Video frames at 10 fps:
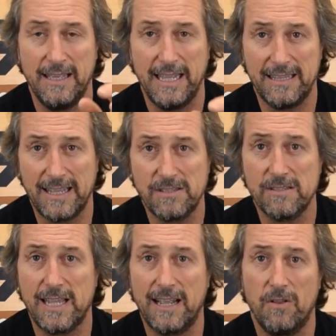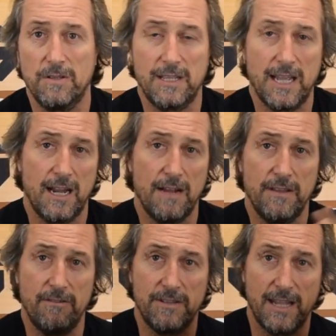It doesn't take long to go over
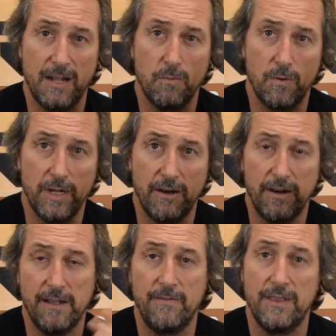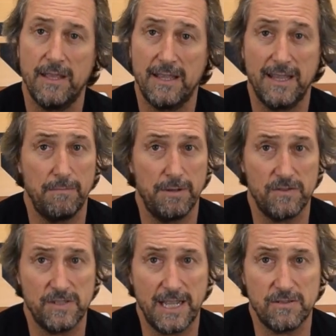the retaining wall area, get a bit
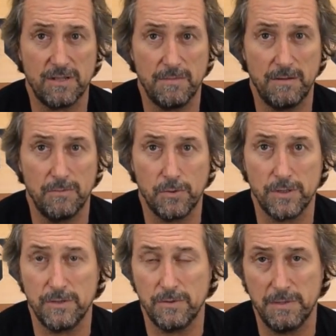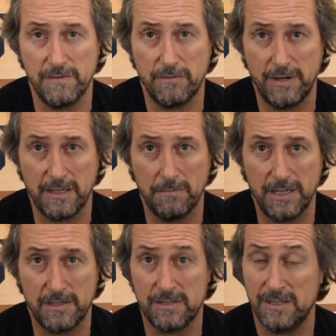of sand, cement, mortar, or a bit of a render
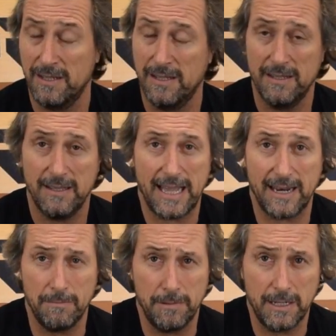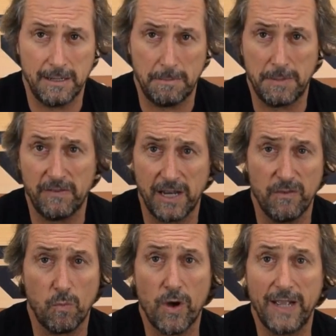mix, add a bit of
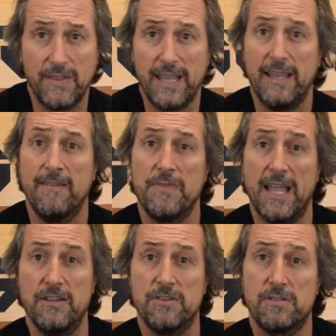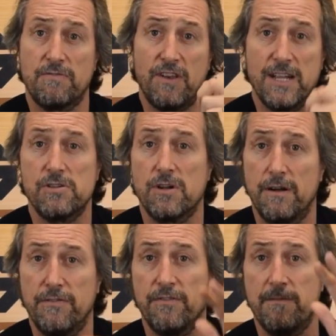11Y in there, and just flush
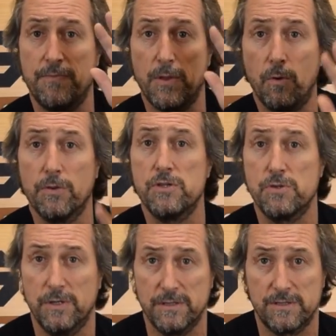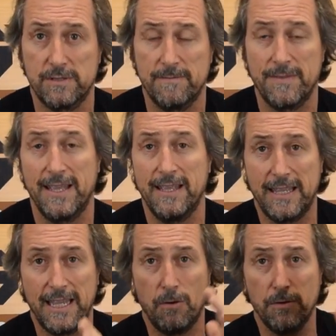off all the joints.
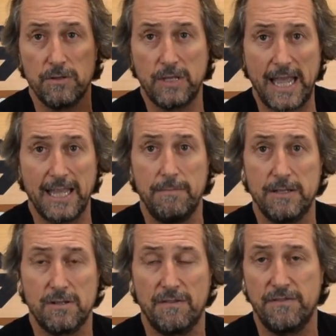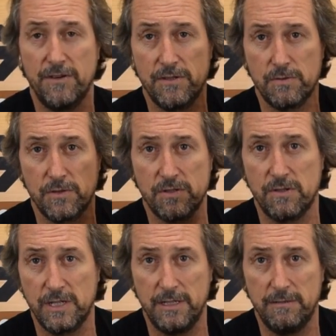Get all the daggy bits off first, all the
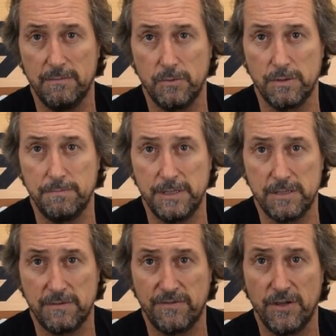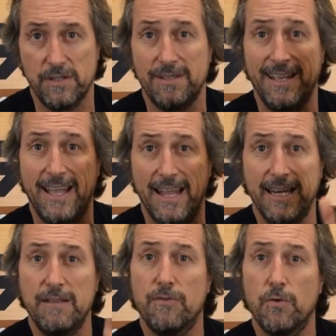snotty mortar bits first, and
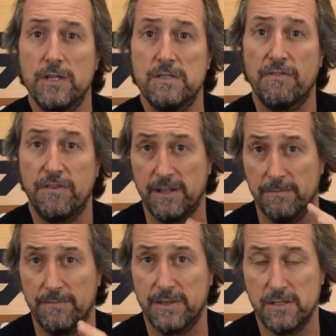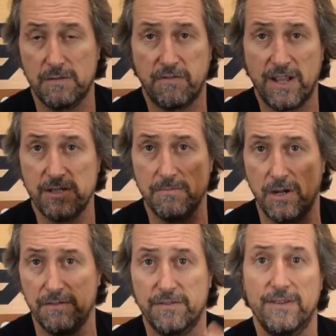any voids, fill them. Just flush them
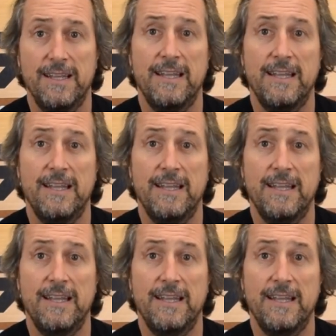off.